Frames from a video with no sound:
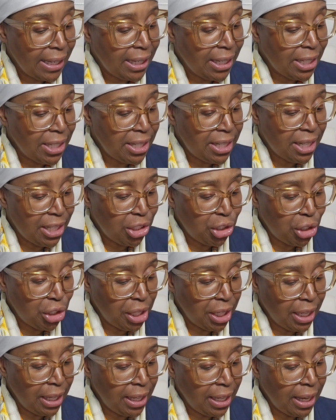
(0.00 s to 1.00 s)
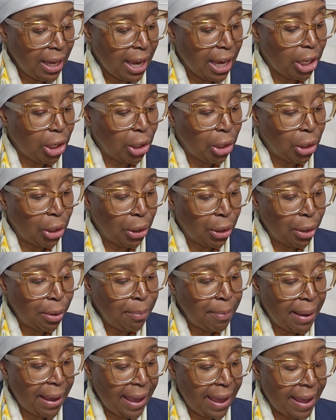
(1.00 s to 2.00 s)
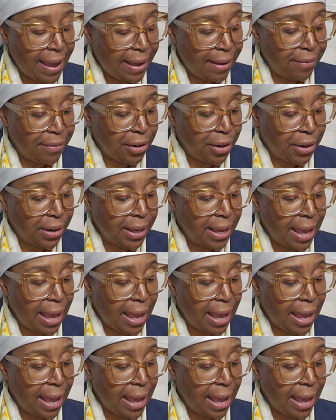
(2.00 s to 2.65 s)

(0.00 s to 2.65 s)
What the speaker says: conditioning and learned behavior